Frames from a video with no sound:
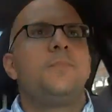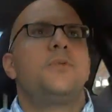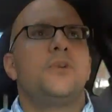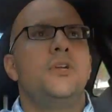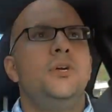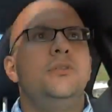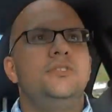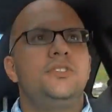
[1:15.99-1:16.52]

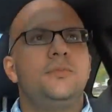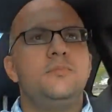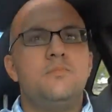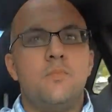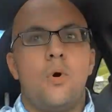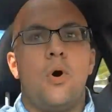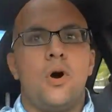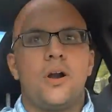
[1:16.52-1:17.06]
produce
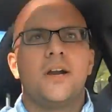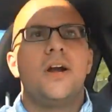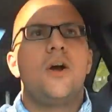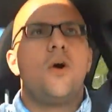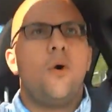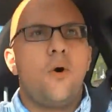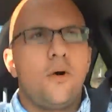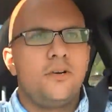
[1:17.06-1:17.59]
more
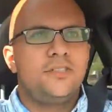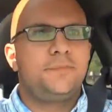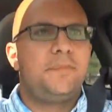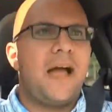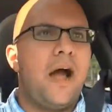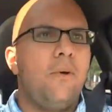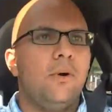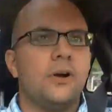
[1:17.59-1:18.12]

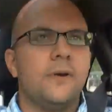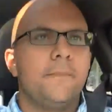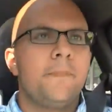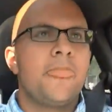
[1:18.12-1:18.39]
horsepower